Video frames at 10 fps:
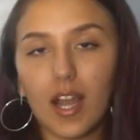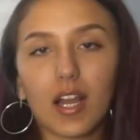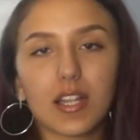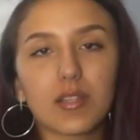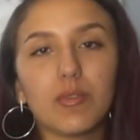I
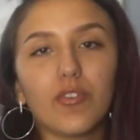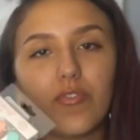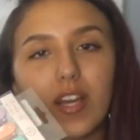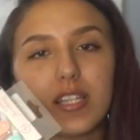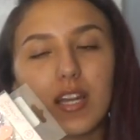got some new
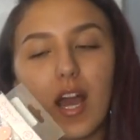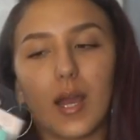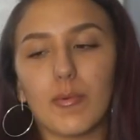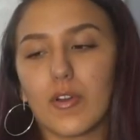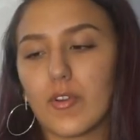face and
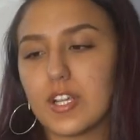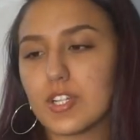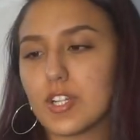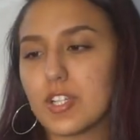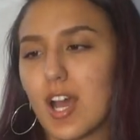eyebrow
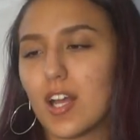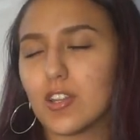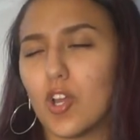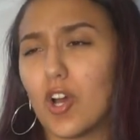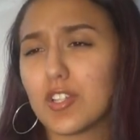razors. I
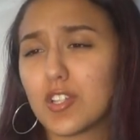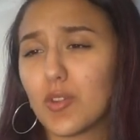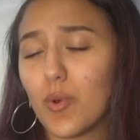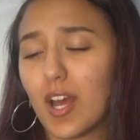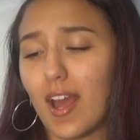lost
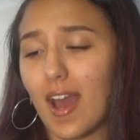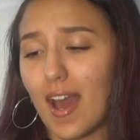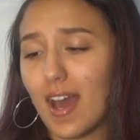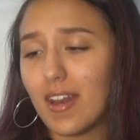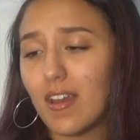the one I
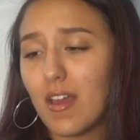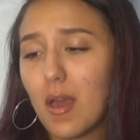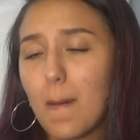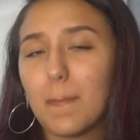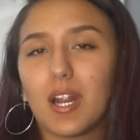had,
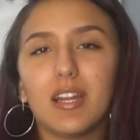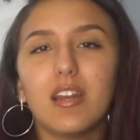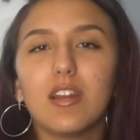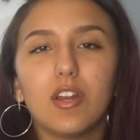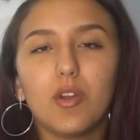but I
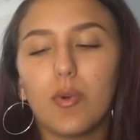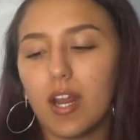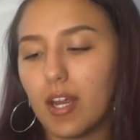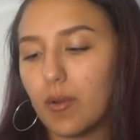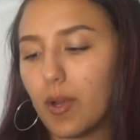needed a new
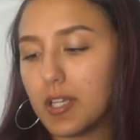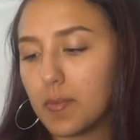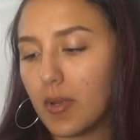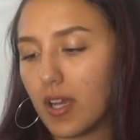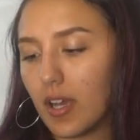one
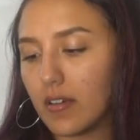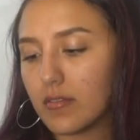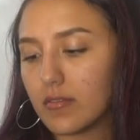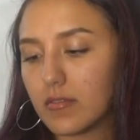anyways, but yeah.